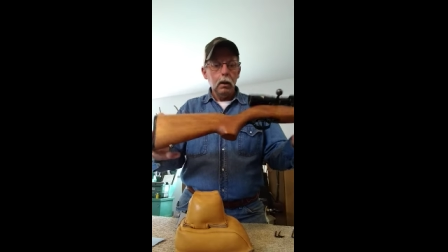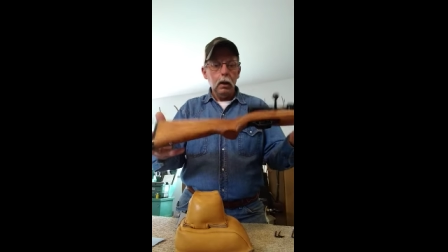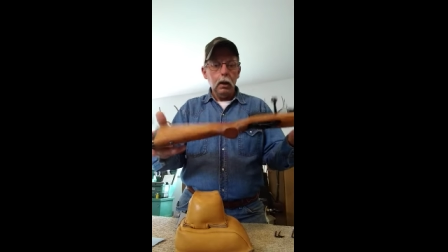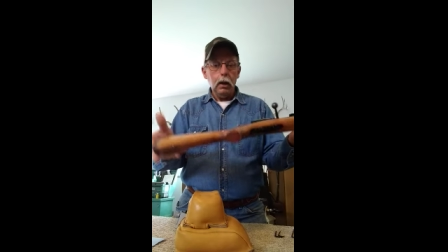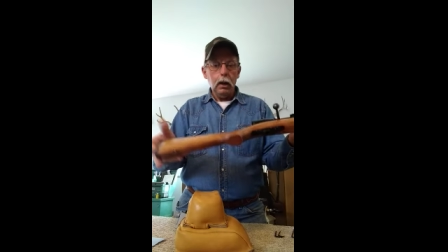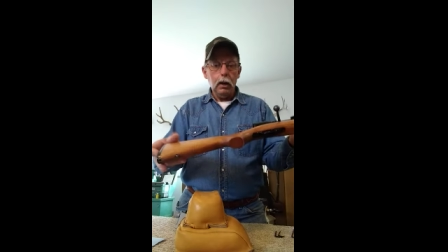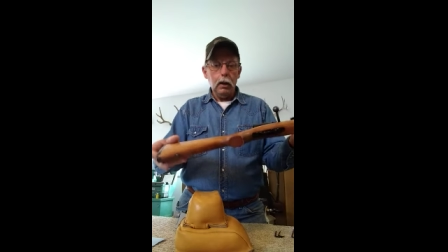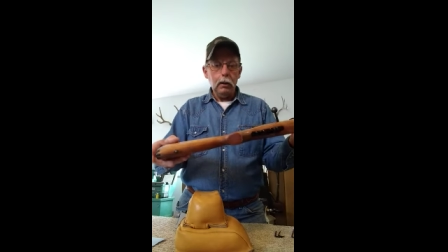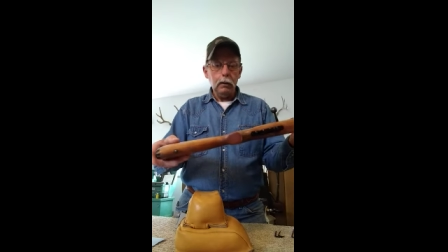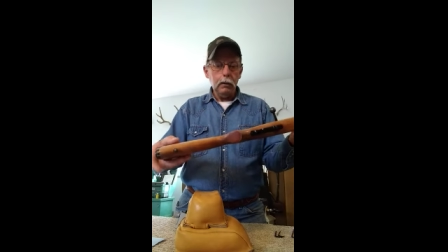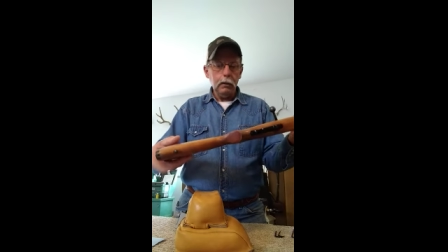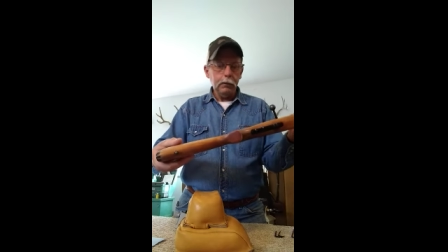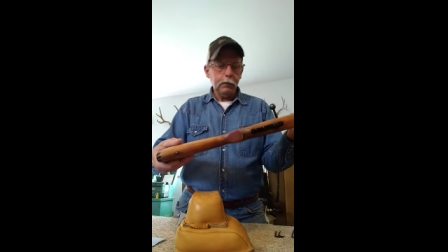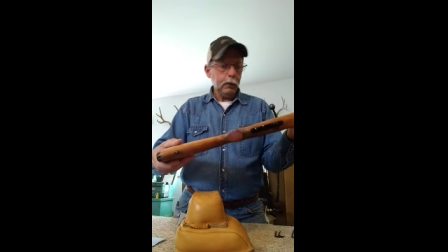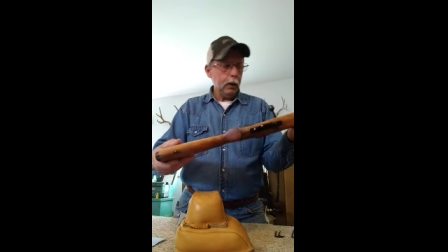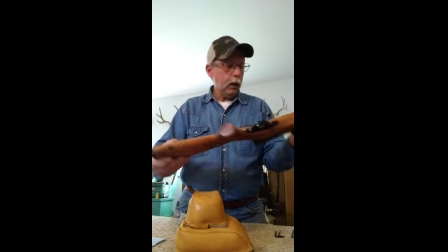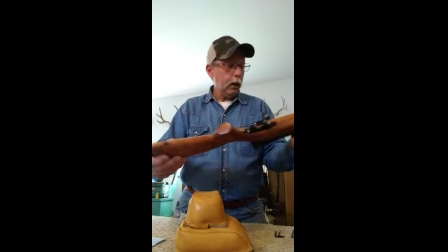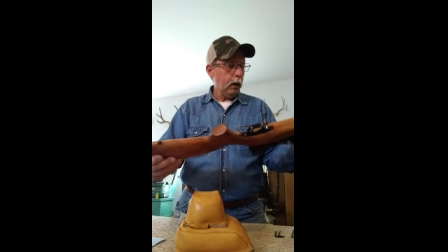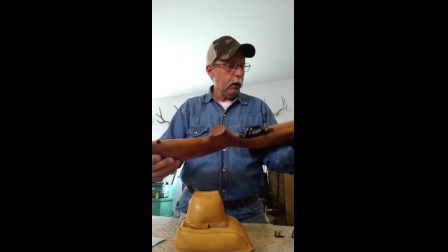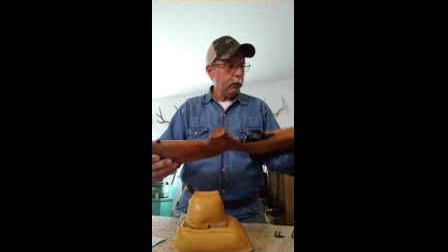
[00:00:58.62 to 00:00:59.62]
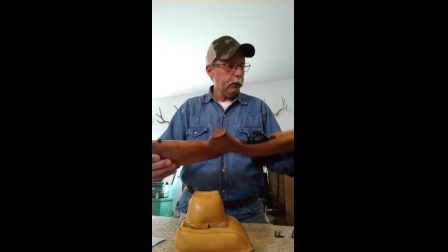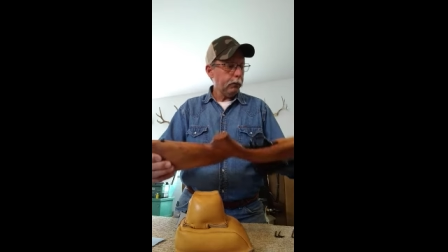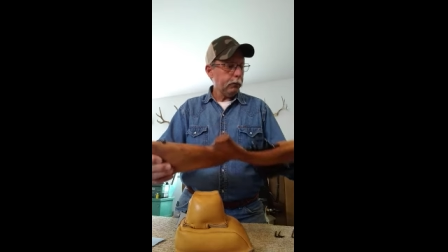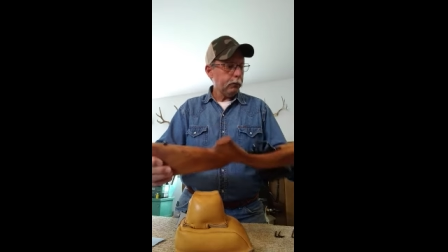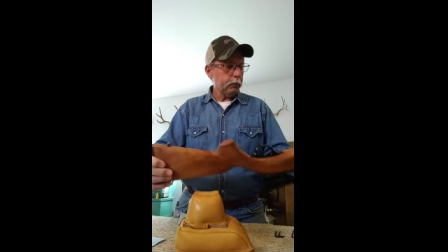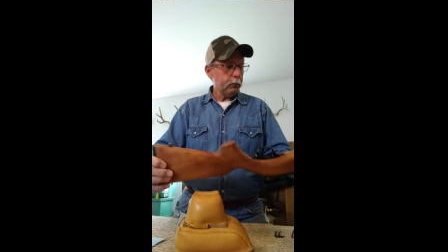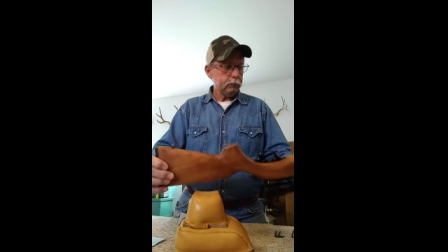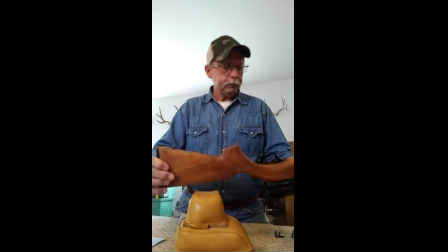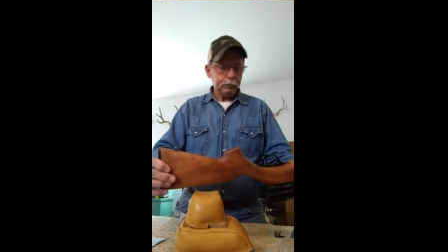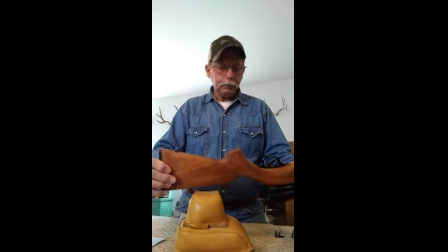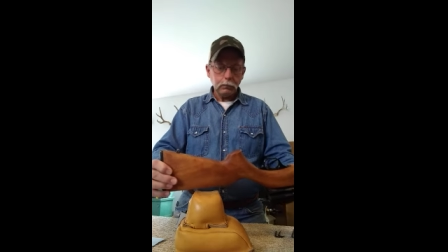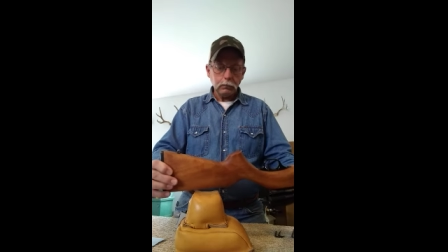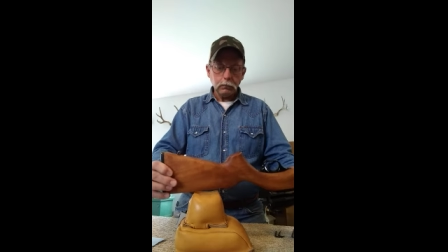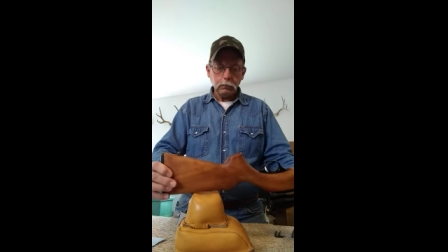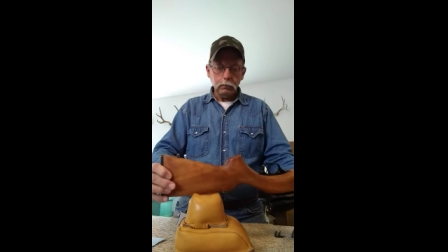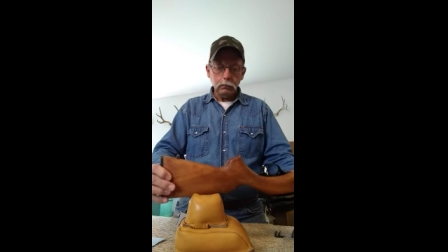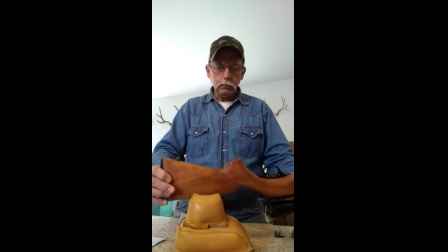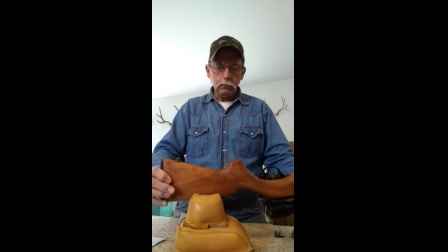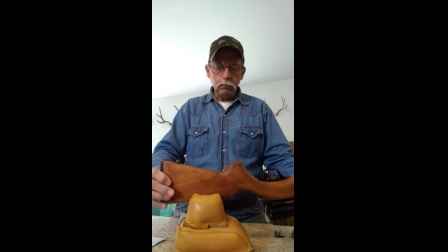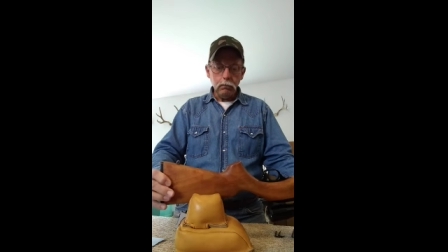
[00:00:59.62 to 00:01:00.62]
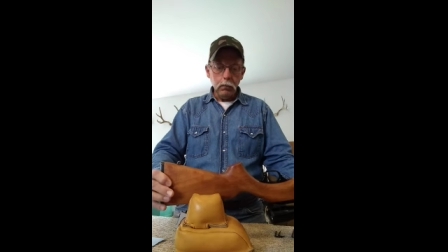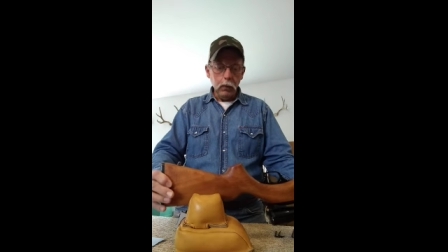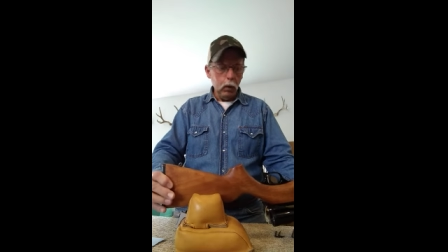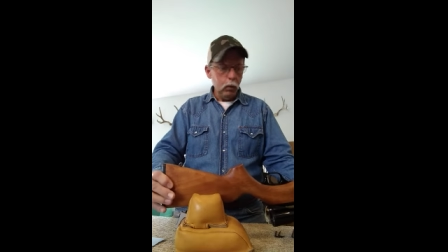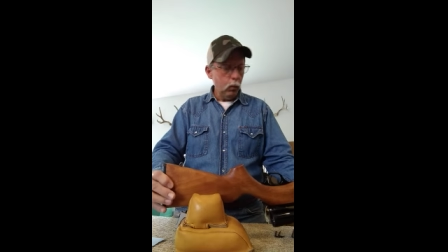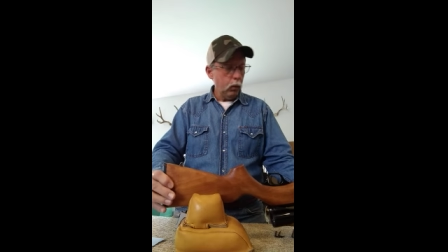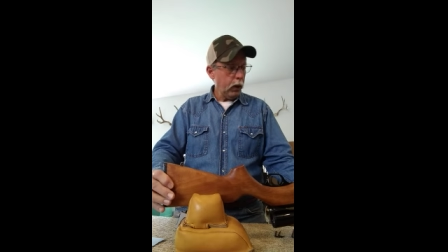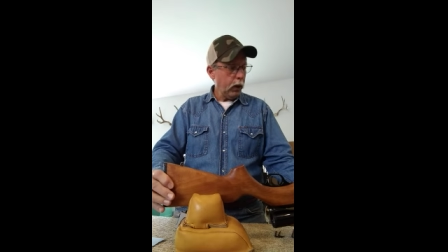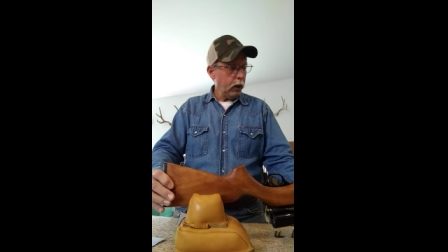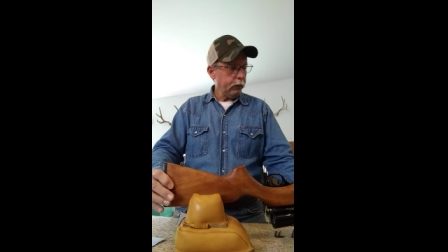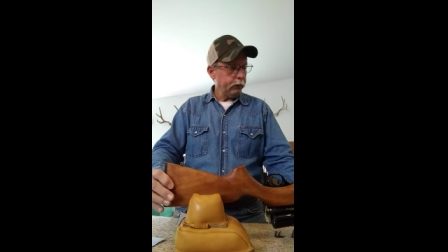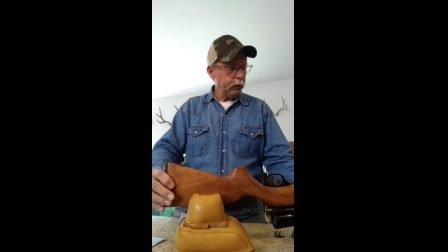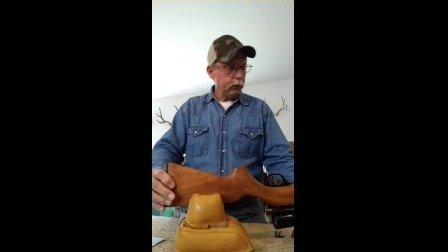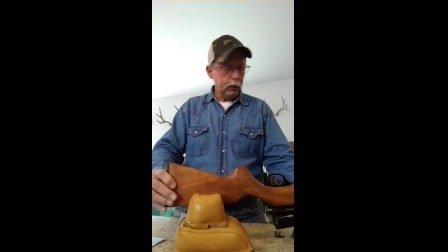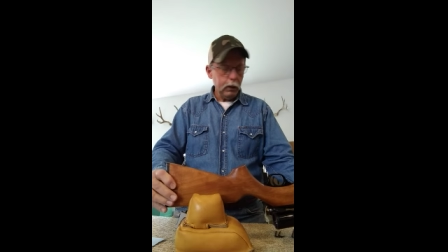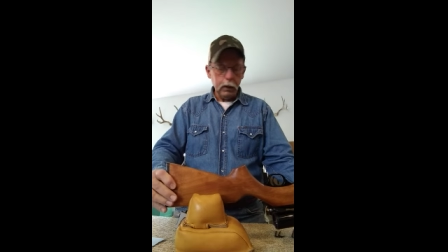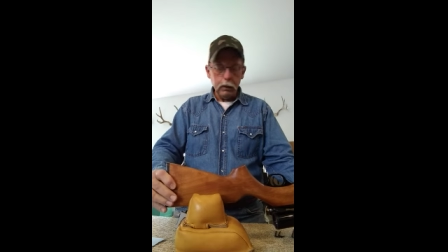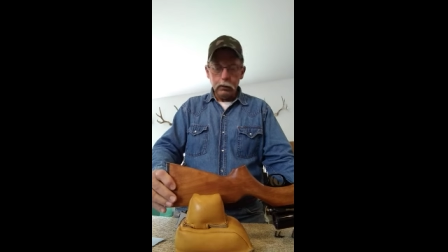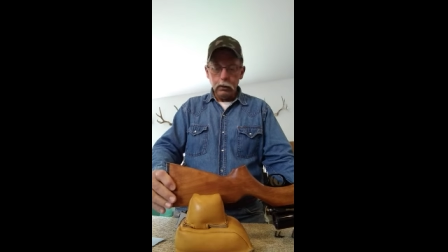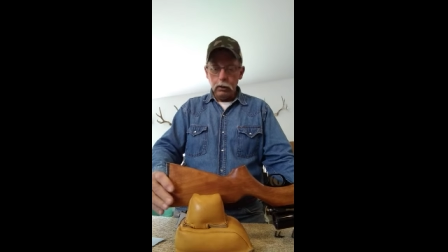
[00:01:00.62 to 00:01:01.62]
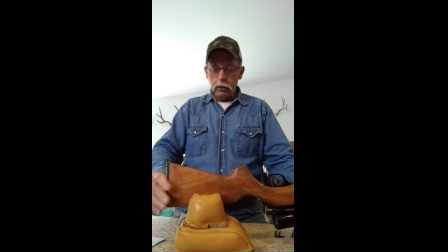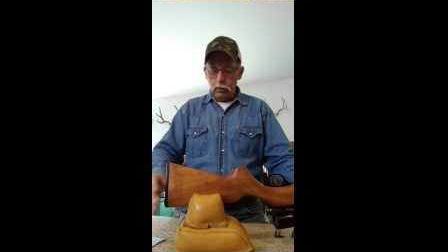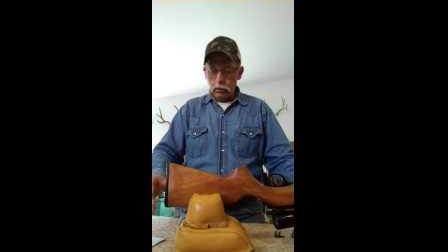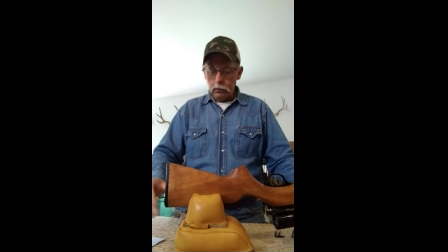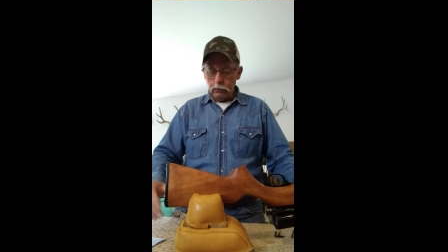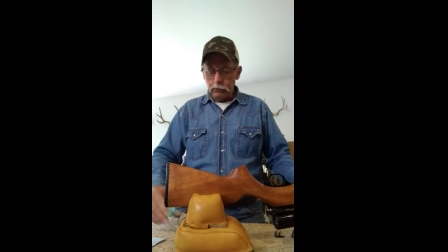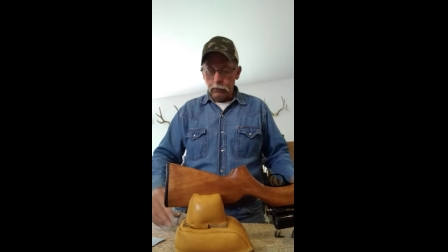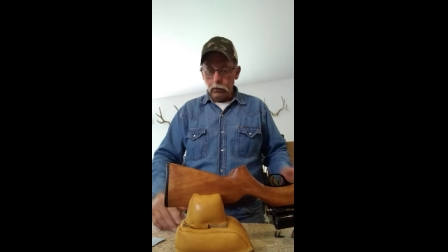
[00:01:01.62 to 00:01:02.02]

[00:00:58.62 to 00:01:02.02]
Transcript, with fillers: And in this case, we have to take the unit